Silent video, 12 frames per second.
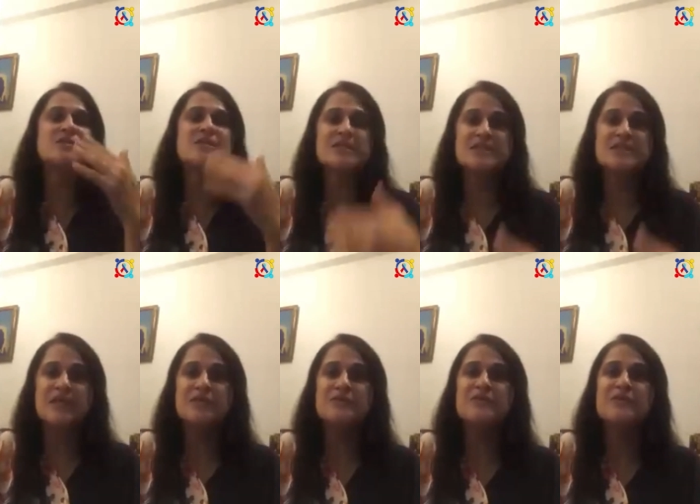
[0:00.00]
sit
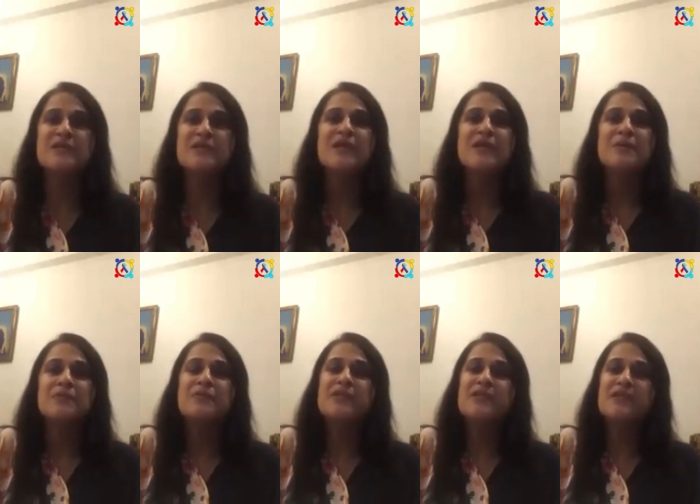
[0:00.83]
down,
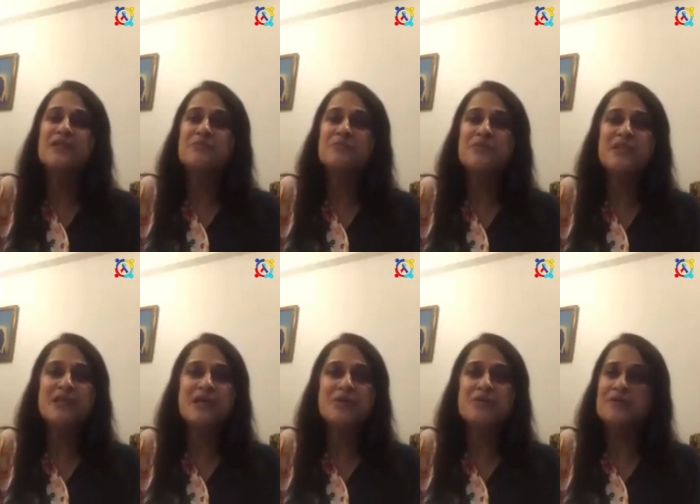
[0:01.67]
breathe in, breathe
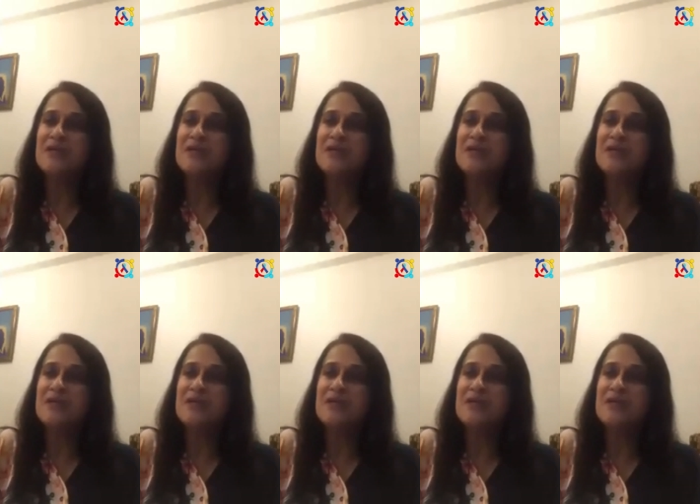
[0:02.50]
out,